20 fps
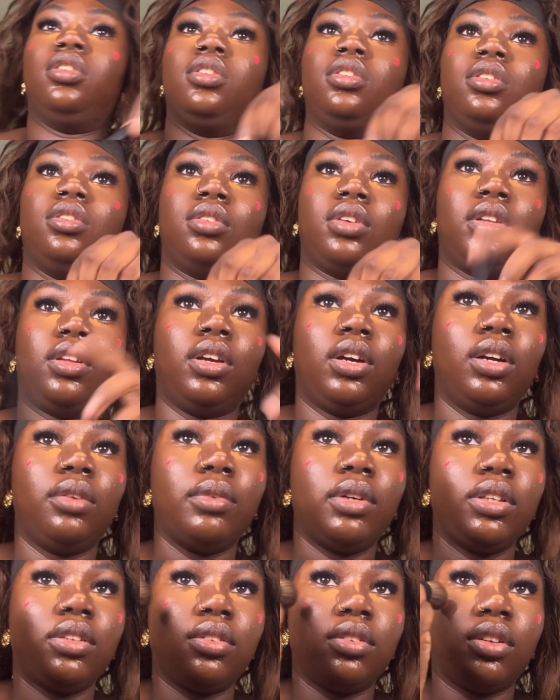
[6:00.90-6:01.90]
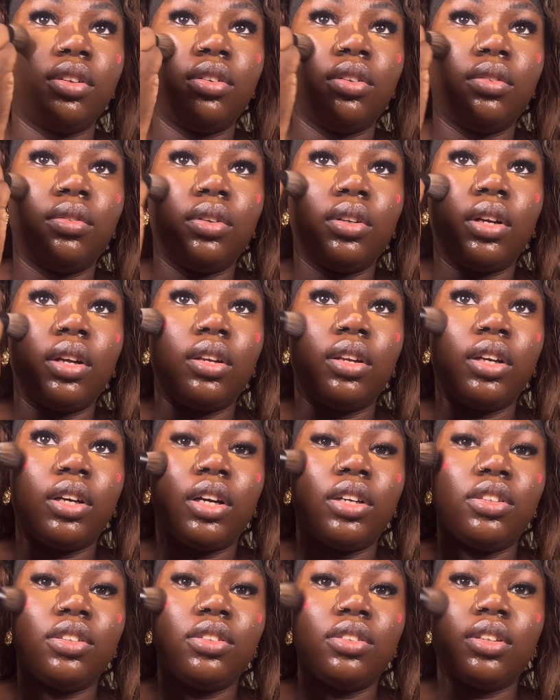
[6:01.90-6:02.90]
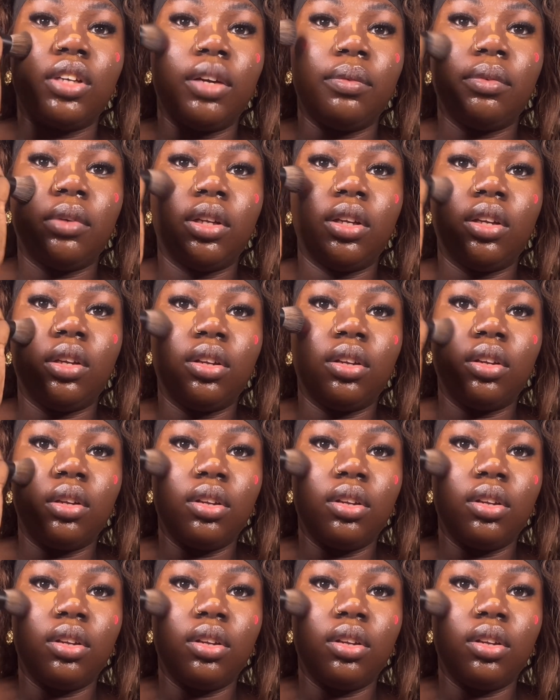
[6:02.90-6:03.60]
So I think I might start doing that. Like I just kept it